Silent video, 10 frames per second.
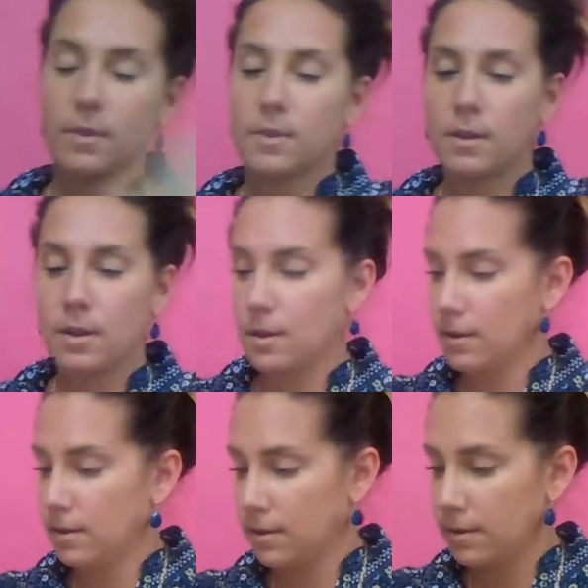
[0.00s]

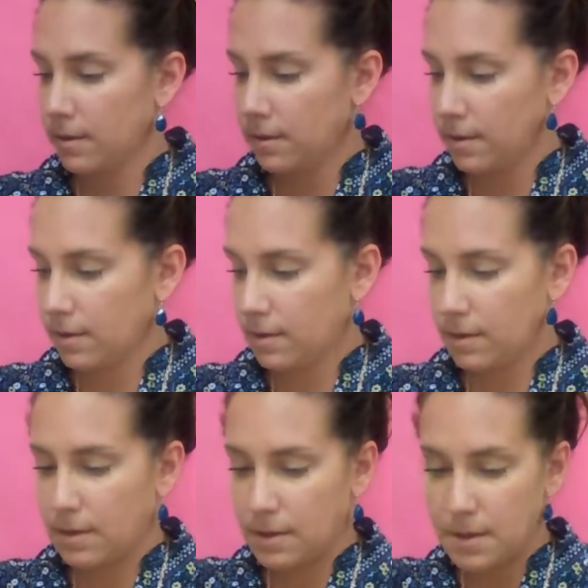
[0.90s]

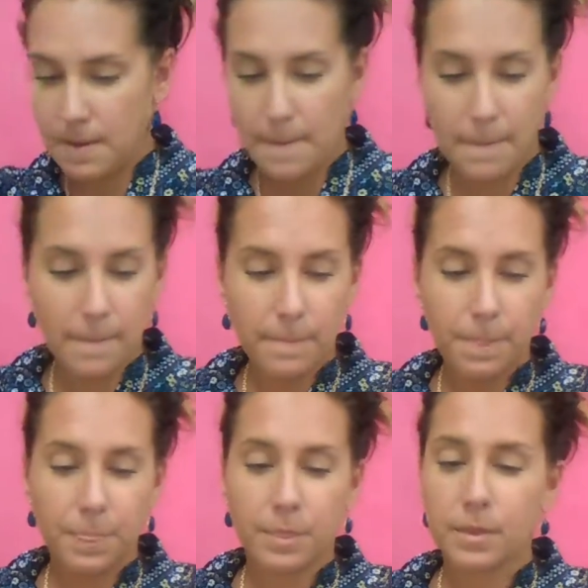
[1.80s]

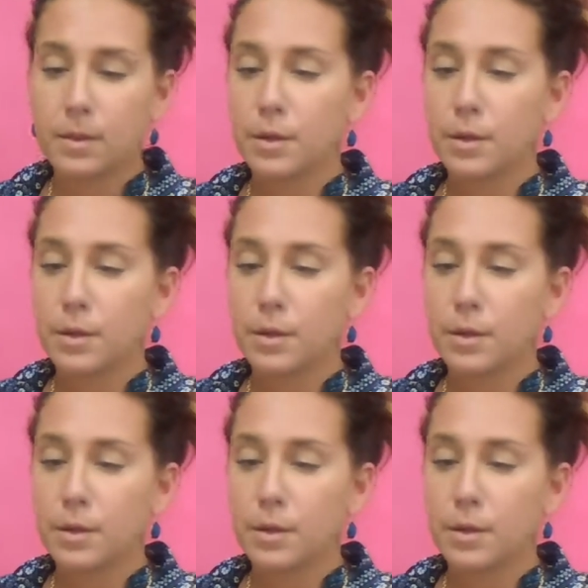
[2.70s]
(no one is talking)